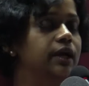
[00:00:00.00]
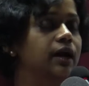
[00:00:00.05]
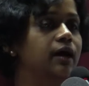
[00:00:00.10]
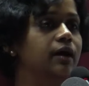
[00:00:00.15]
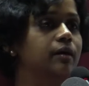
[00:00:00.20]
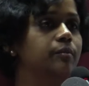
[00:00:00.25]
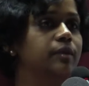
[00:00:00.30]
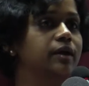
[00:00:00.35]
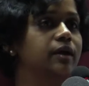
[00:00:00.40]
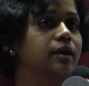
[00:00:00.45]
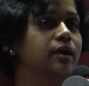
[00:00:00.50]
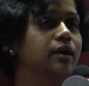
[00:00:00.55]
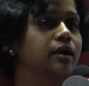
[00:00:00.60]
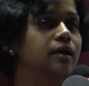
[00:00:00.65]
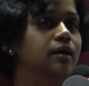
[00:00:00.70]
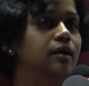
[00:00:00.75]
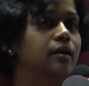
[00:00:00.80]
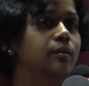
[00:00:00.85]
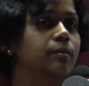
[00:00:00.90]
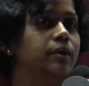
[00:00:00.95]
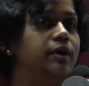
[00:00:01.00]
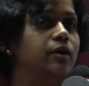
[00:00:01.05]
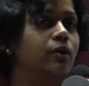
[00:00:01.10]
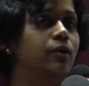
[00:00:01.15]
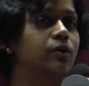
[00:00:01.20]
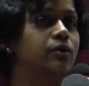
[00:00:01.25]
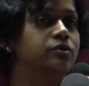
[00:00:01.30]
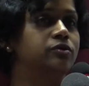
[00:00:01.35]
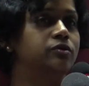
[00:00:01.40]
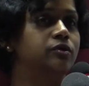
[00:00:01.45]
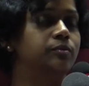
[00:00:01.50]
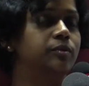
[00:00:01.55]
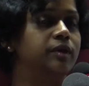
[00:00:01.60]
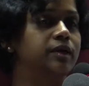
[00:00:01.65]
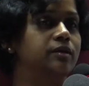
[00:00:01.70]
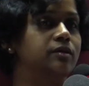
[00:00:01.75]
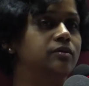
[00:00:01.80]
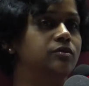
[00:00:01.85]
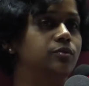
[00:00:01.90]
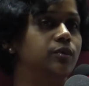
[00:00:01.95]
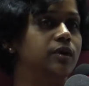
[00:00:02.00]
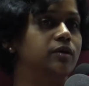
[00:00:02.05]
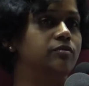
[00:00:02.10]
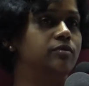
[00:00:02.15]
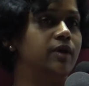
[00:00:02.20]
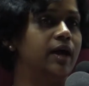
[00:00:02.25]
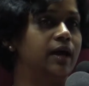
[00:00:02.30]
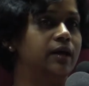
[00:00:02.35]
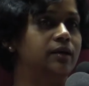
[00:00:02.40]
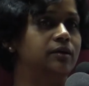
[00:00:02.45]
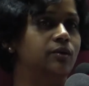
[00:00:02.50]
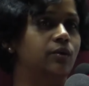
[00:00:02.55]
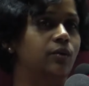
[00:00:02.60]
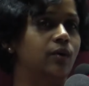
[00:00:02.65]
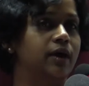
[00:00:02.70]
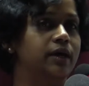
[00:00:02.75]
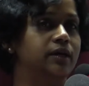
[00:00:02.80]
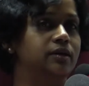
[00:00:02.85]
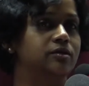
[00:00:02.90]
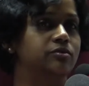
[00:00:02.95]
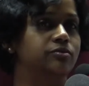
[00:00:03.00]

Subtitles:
up, but also because we've had quite